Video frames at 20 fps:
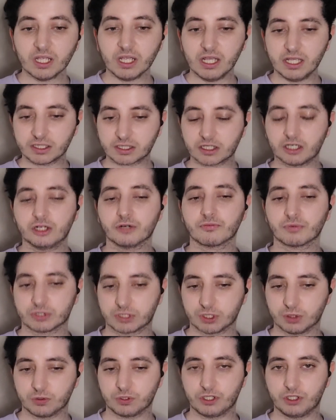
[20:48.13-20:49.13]
it's going to
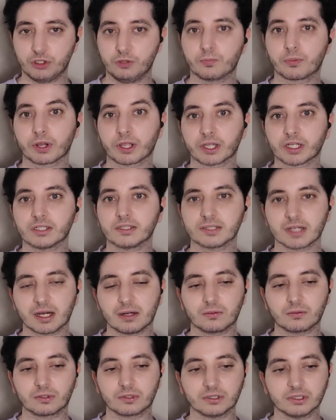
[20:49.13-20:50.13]
result in you breaking
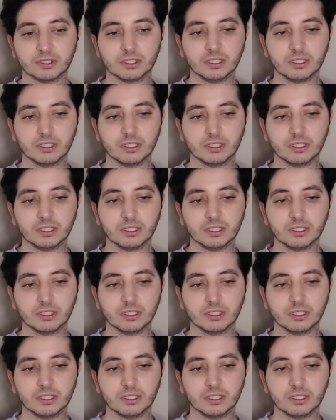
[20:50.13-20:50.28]
down.